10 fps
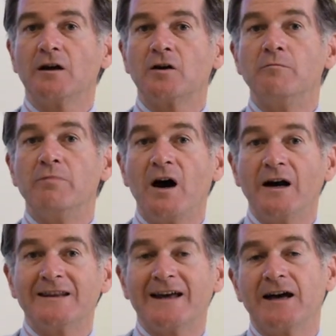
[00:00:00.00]

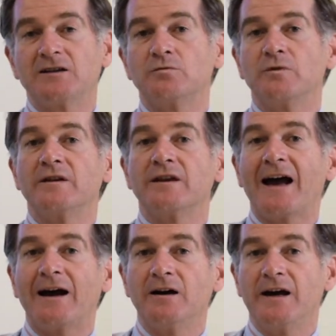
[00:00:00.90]
Combine that with
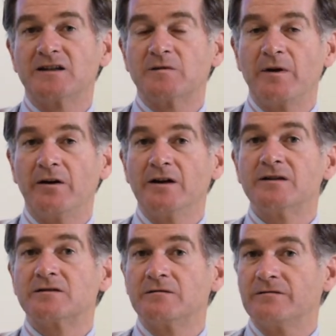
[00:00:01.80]
our
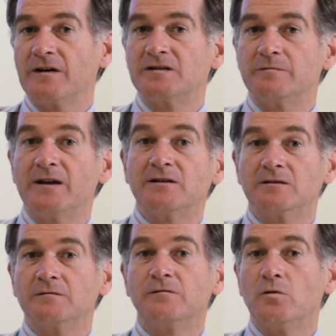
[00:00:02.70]
experienced and
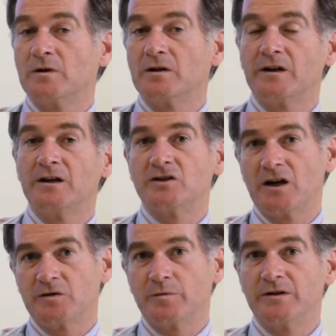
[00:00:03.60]
fundamental forward-looking
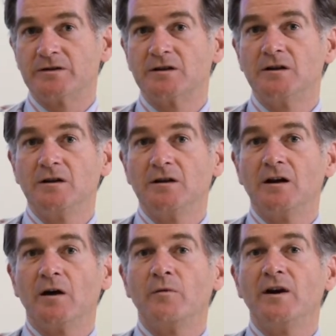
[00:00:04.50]
judgment,
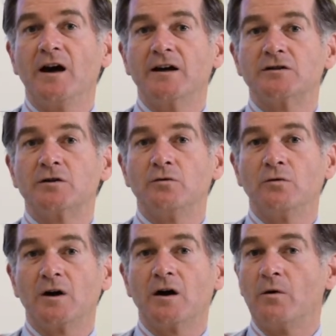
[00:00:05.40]
and we like to
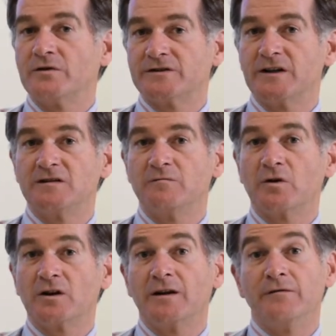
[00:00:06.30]
call our quantitative
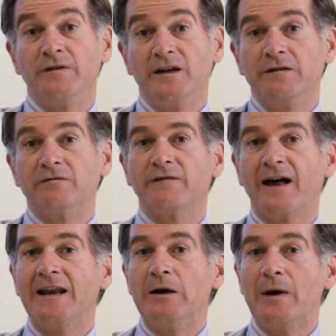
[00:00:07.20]
model a V for
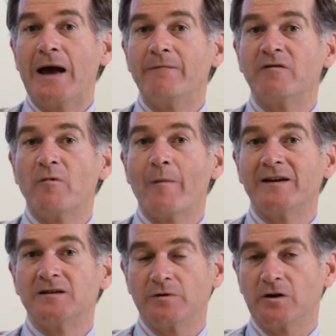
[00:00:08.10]
value, M for
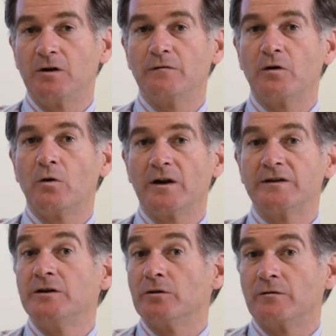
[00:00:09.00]
momentum, and Q for
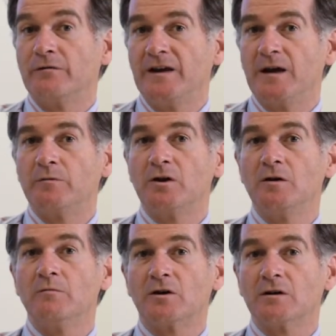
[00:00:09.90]
quality, or a
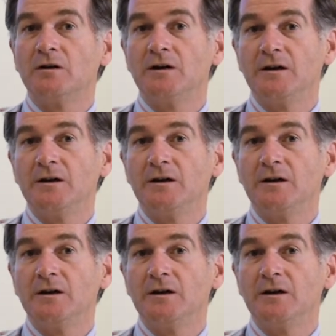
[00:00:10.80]
VMQ model.